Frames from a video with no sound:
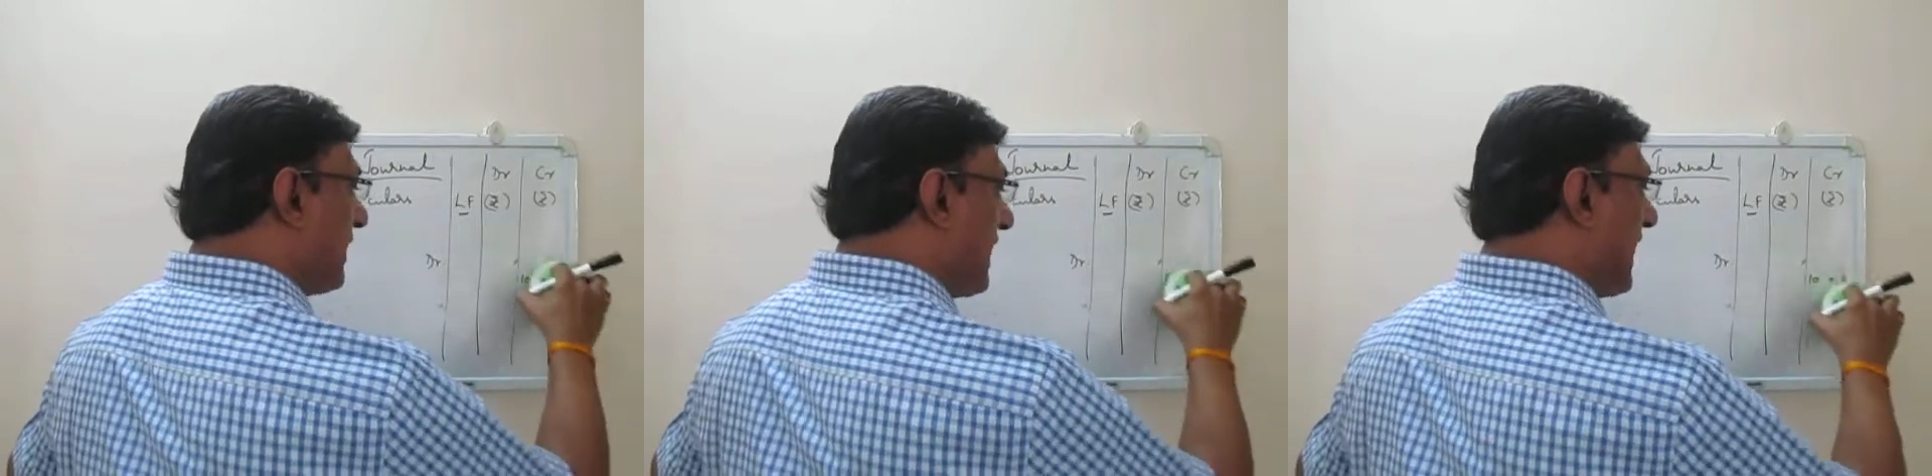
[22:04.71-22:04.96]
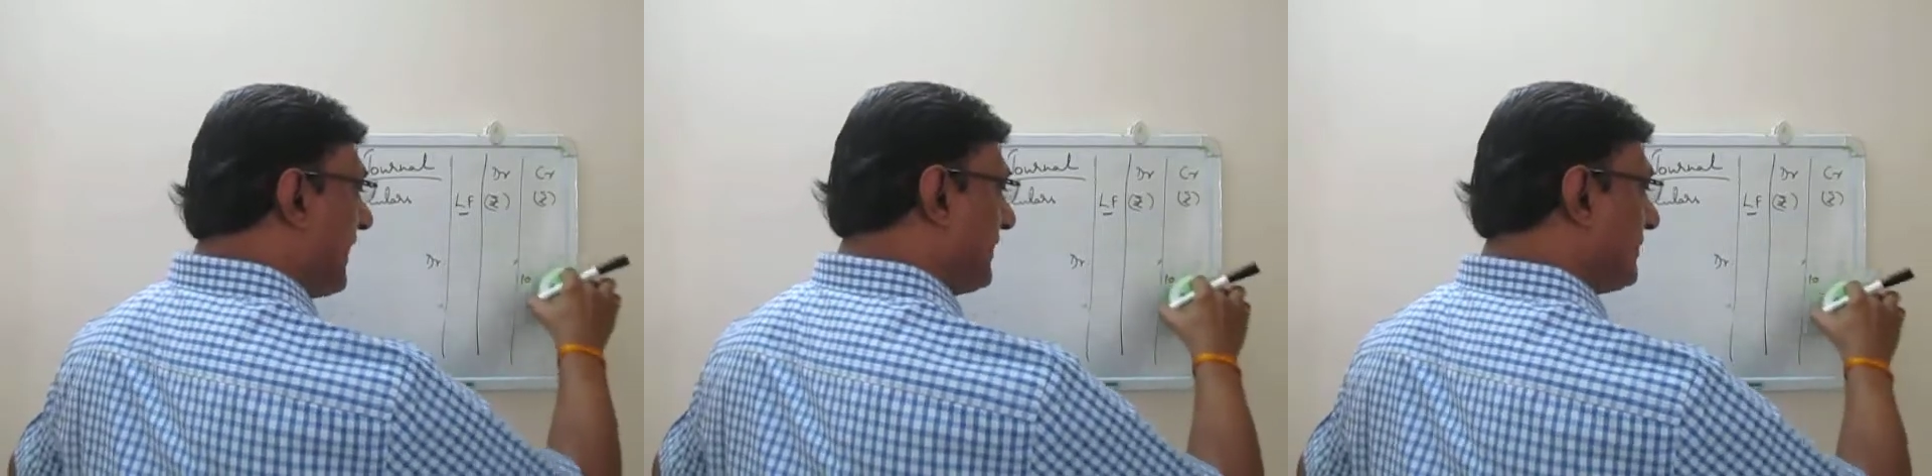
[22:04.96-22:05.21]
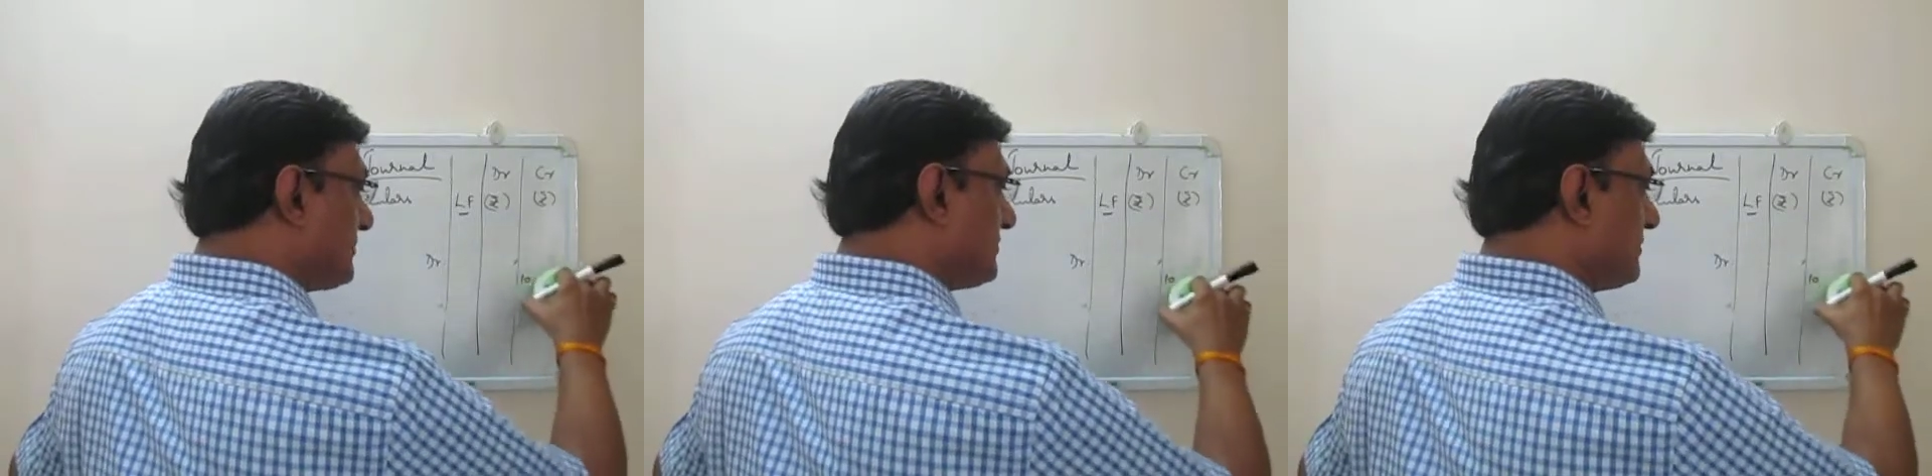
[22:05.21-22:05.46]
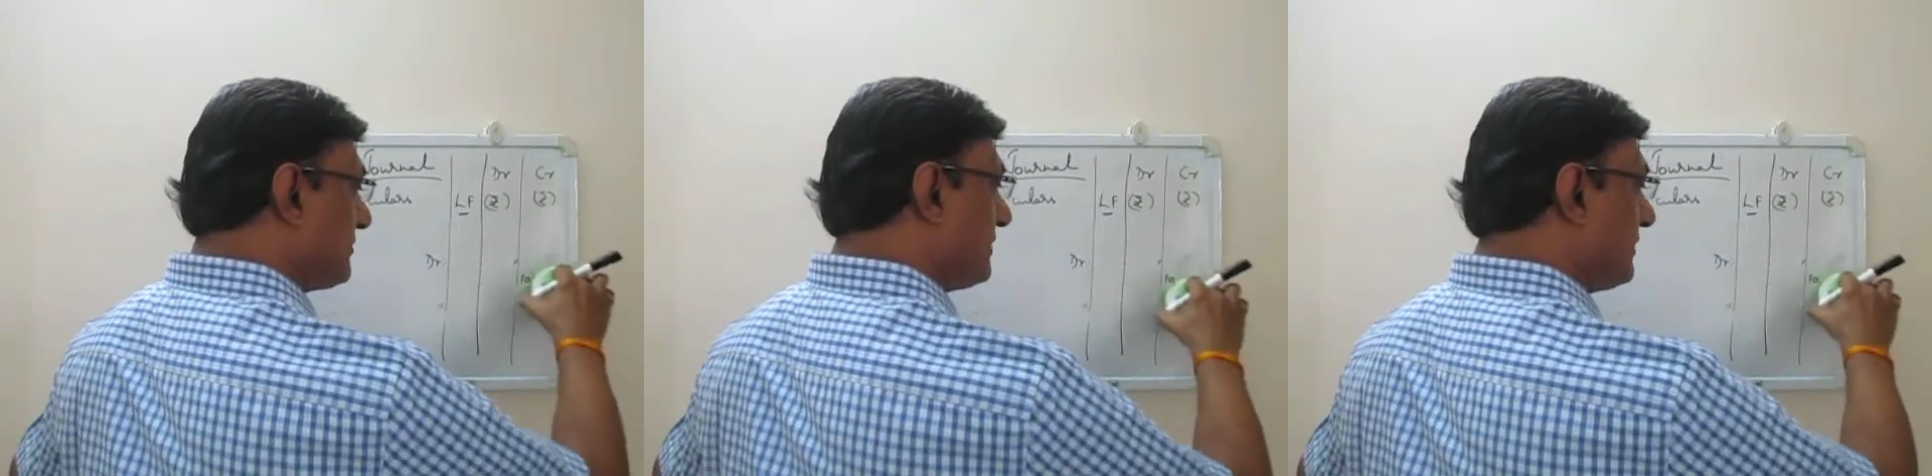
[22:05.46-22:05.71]
had
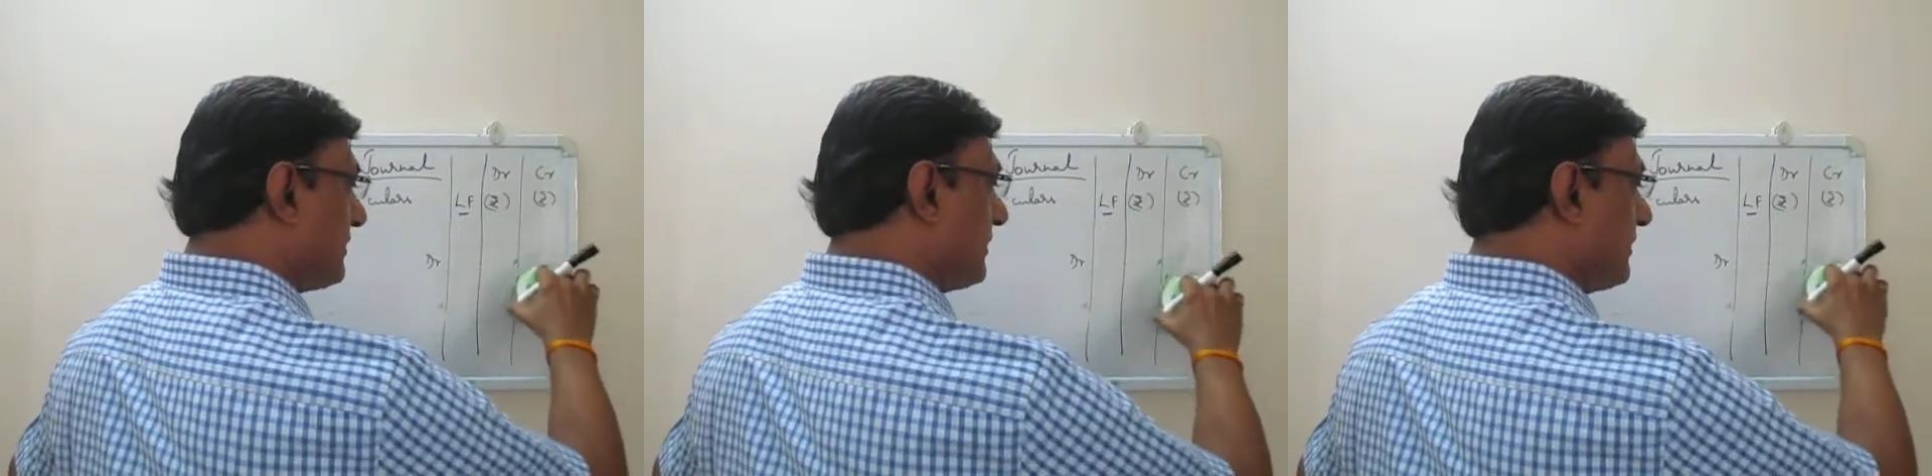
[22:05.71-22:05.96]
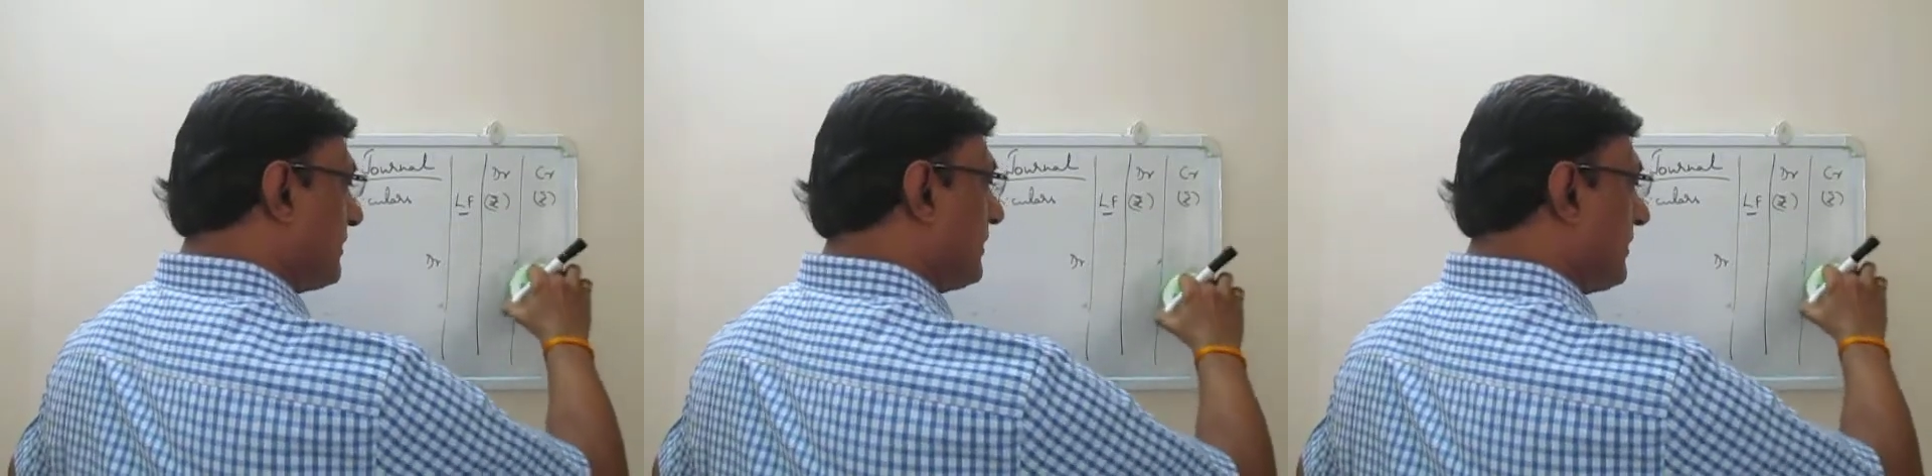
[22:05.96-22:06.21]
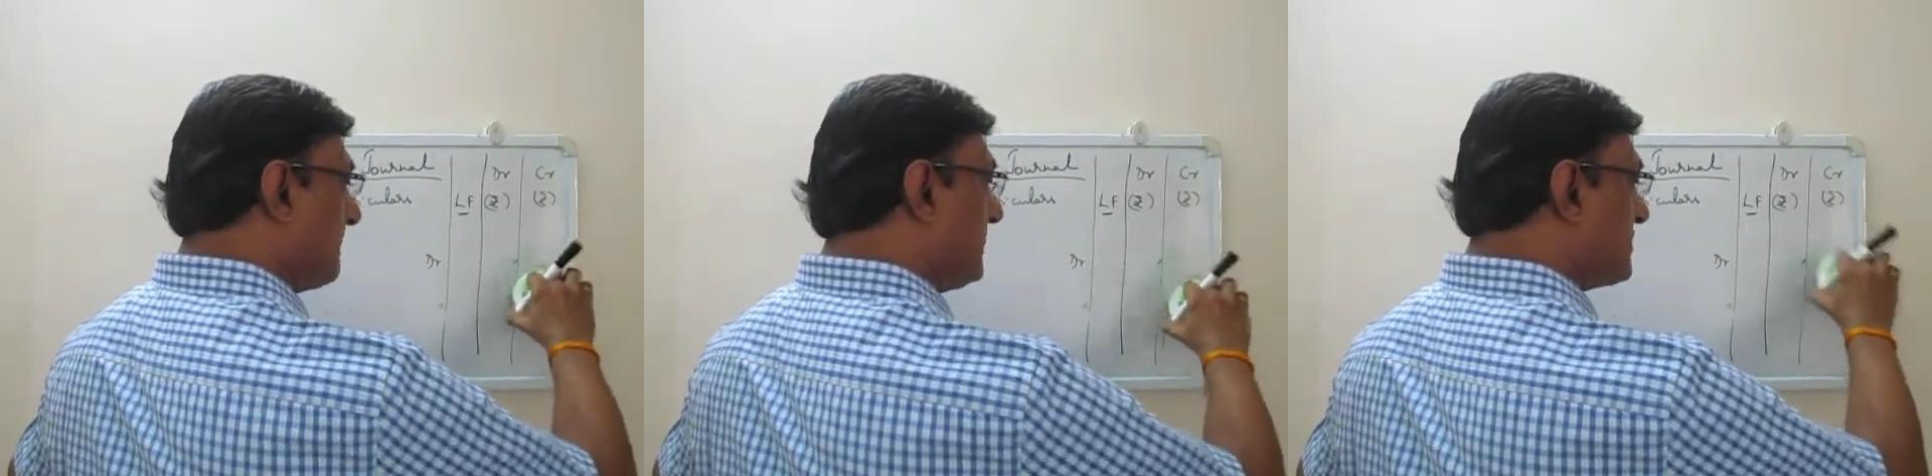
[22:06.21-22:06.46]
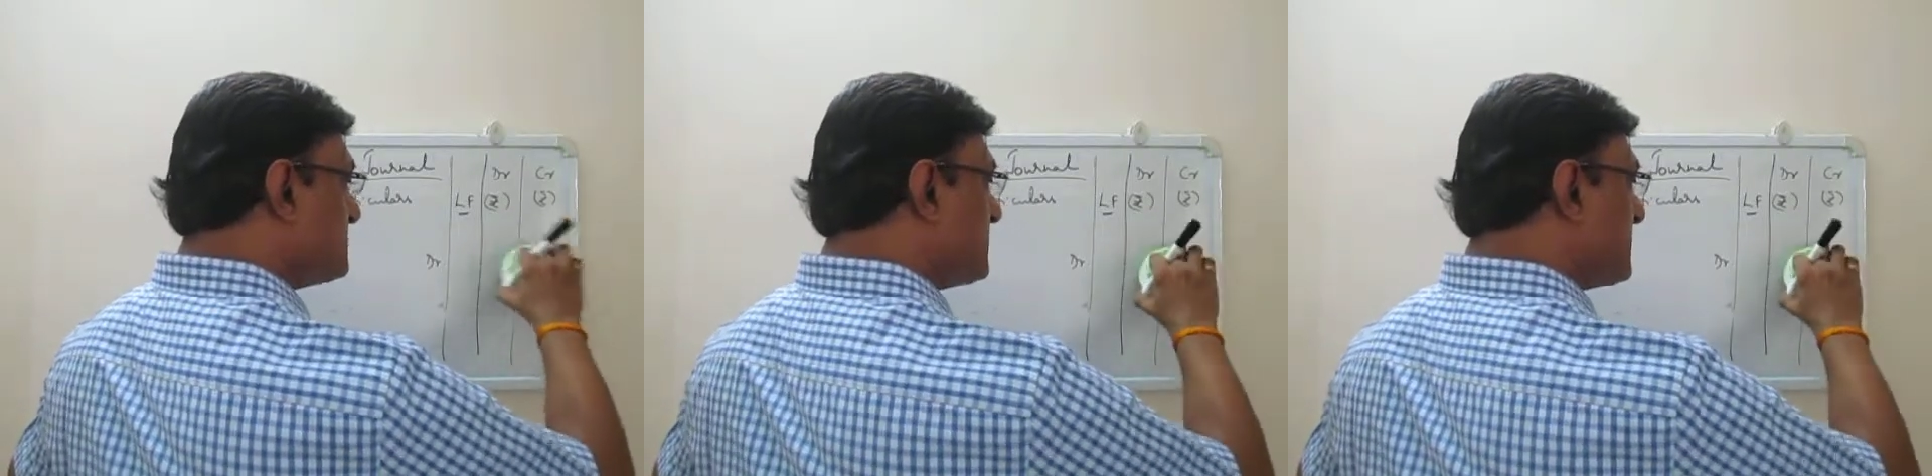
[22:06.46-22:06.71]

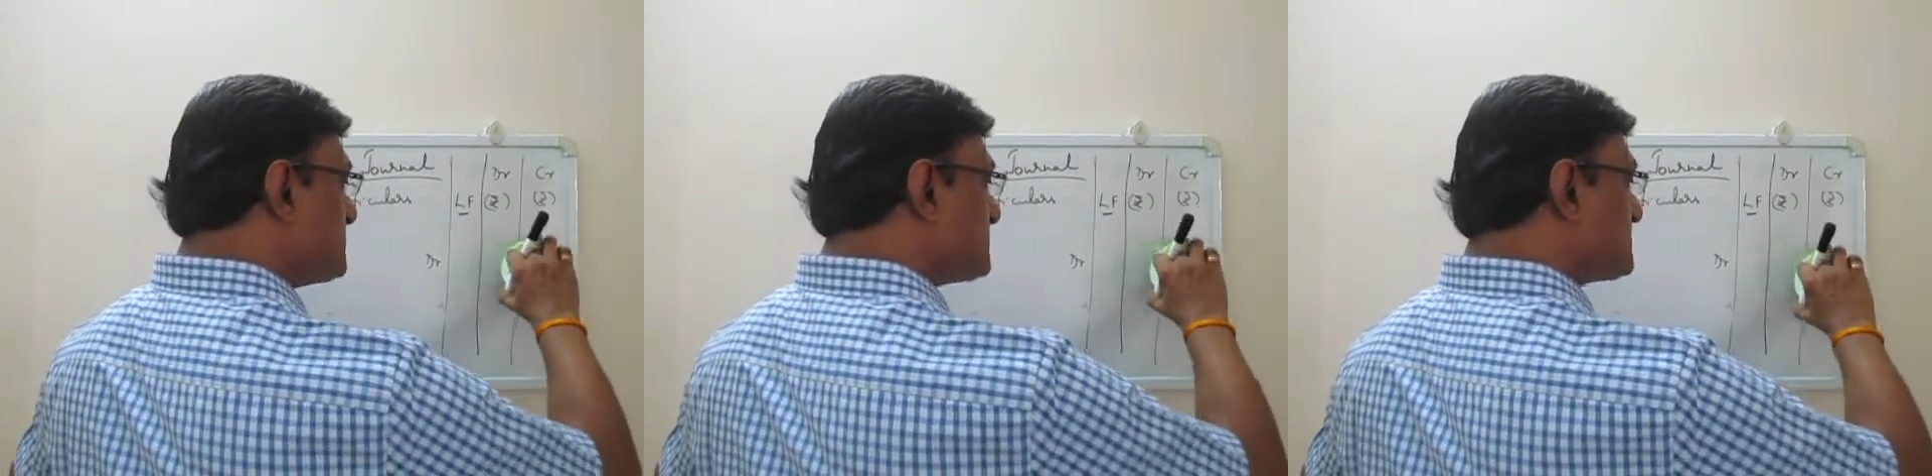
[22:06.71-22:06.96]
purchased